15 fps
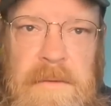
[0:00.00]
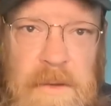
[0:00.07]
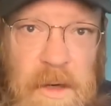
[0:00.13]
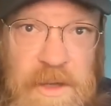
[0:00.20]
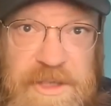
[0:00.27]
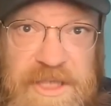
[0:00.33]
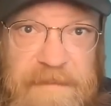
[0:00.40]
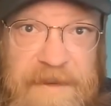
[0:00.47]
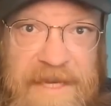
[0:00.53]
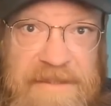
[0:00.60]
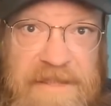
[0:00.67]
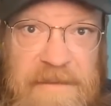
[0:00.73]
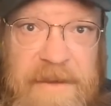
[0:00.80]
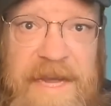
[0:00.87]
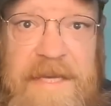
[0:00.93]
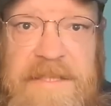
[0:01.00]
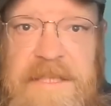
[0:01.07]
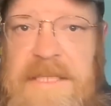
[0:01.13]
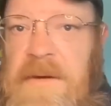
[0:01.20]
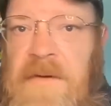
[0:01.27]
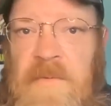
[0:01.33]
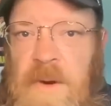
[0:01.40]
Large capacity
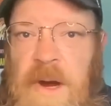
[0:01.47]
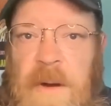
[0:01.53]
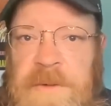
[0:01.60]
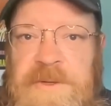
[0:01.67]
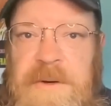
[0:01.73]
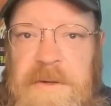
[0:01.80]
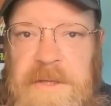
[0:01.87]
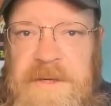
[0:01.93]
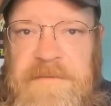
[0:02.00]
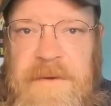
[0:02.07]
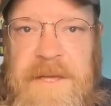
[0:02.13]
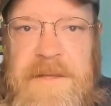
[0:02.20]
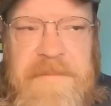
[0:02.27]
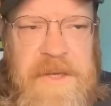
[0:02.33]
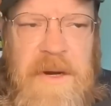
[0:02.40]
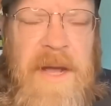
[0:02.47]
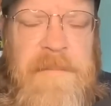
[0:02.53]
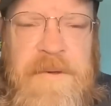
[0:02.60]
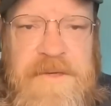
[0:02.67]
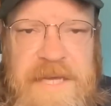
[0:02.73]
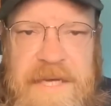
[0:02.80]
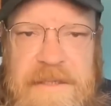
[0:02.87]
magazines, however we arbitrarily define them, they're not
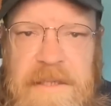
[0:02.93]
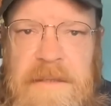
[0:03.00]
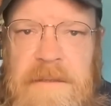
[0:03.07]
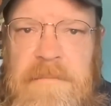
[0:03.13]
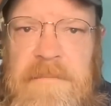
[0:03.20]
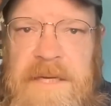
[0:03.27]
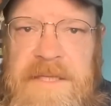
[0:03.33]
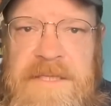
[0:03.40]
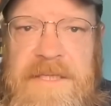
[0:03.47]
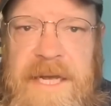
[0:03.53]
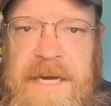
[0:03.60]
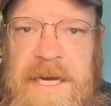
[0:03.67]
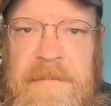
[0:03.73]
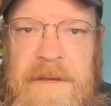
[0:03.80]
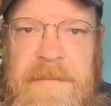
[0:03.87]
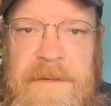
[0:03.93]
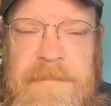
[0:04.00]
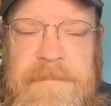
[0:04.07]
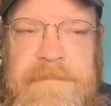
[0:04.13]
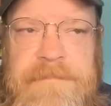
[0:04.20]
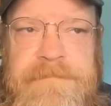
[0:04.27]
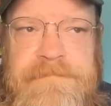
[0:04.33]
protected by the Second Amendment.
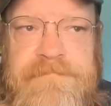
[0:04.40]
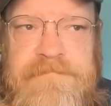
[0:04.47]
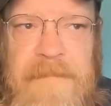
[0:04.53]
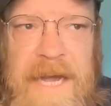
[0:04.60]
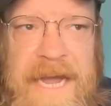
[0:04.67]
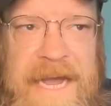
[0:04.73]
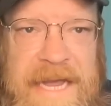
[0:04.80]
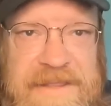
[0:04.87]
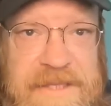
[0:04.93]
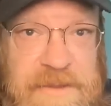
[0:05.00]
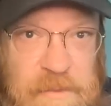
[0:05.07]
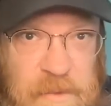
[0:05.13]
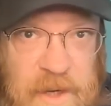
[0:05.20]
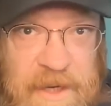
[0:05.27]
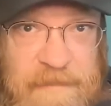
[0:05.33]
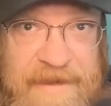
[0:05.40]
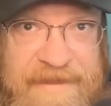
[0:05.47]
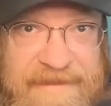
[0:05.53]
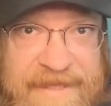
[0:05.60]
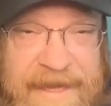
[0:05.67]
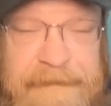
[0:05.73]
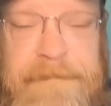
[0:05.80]
I think they're wrong
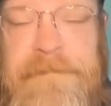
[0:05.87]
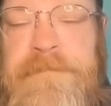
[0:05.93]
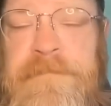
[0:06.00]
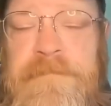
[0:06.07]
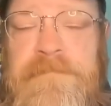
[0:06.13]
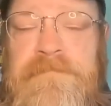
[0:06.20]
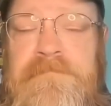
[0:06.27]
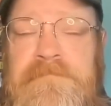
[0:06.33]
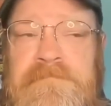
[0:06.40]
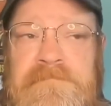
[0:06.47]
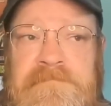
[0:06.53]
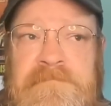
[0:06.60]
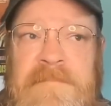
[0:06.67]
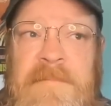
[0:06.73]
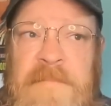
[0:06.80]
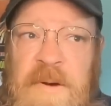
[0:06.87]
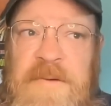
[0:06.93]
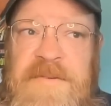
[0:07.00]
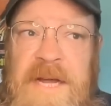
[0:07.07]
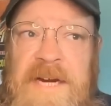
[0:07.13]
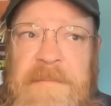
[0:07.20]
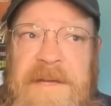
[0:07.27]
about that, but
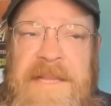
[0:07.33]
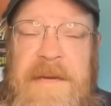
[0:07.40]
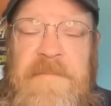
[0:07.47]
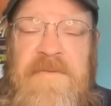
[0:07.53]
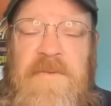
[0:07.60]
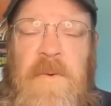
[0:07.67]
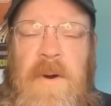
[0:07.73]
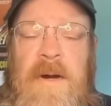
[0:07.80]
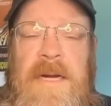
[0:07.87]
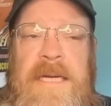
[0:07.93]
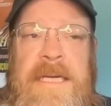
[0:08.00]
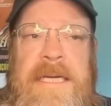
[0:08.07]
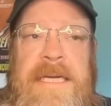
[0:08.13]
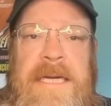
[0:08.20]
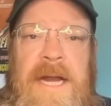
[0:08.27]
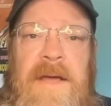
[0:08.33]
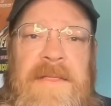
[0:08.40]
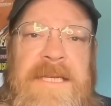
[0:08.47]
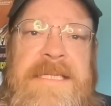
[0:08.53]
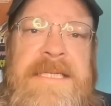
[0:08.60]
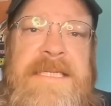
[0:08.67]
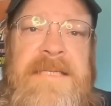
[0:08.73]
we've talked about that before. Now,
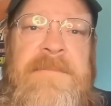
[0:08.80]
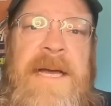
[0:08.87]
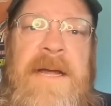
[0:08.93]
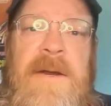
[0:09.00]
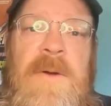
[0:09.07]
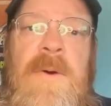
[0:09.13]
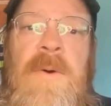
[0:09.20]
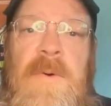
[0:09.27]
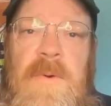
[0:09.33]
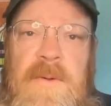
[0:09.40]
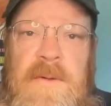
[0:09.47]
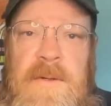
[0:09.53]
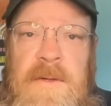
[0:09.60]
this is about who.